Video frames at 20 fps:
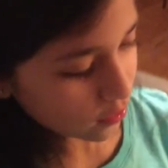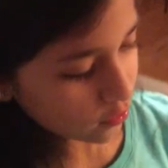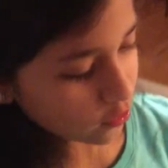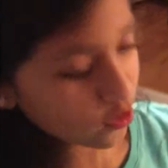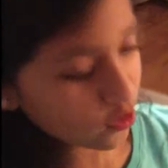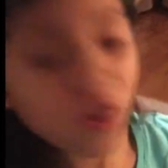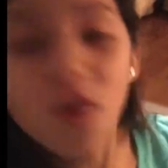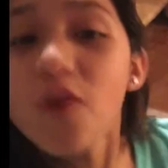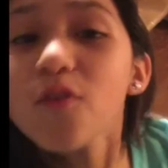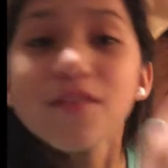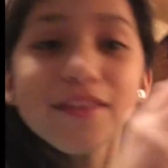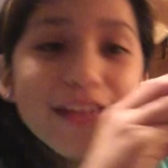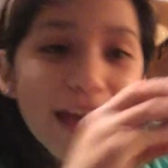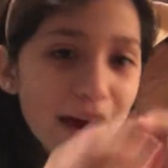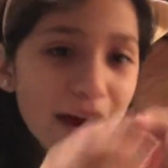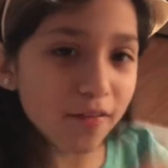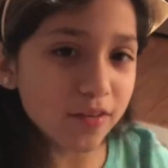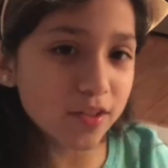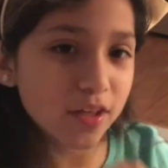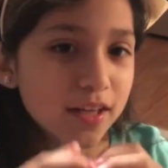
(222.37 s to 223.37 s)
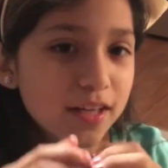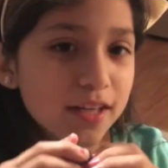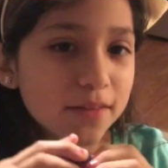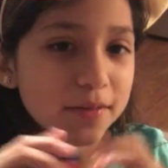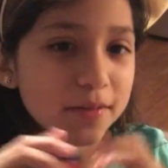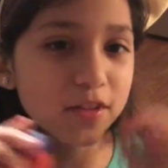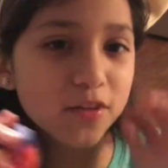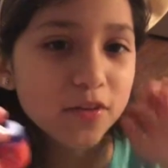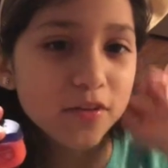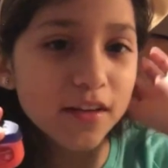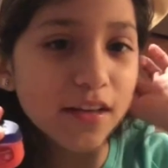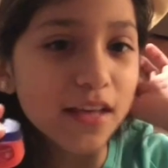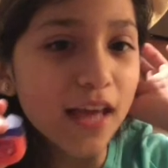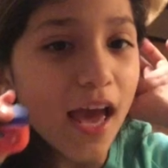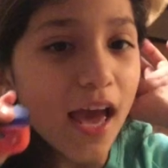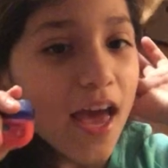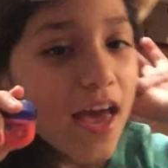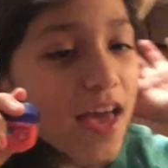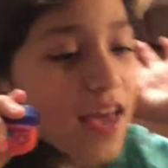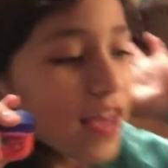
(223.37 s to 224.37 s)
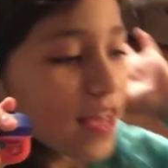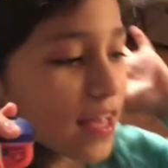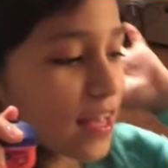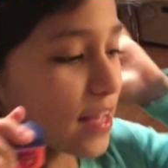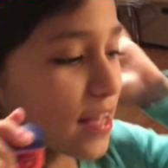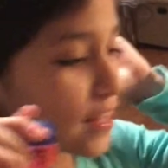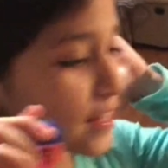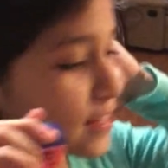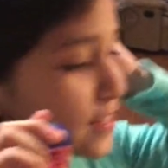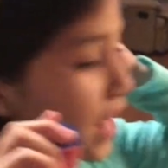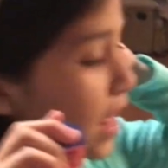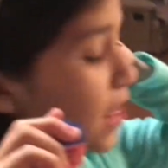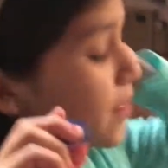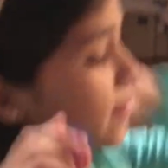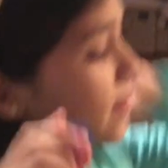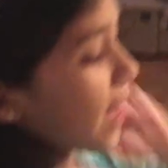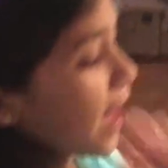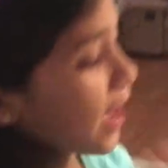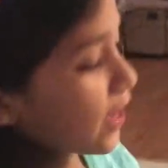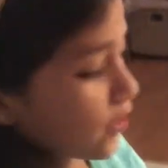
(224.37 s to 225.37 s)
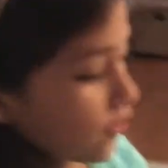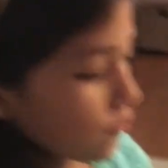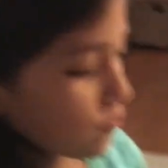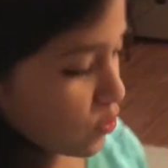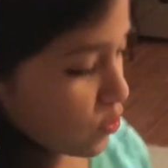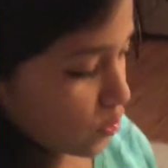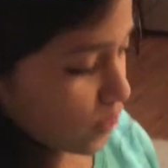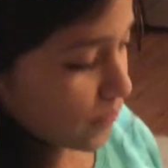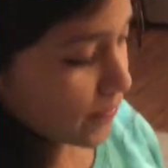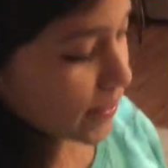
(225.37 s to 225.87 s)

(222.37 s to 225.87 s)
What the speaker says: So now what you're gonna be doing is that with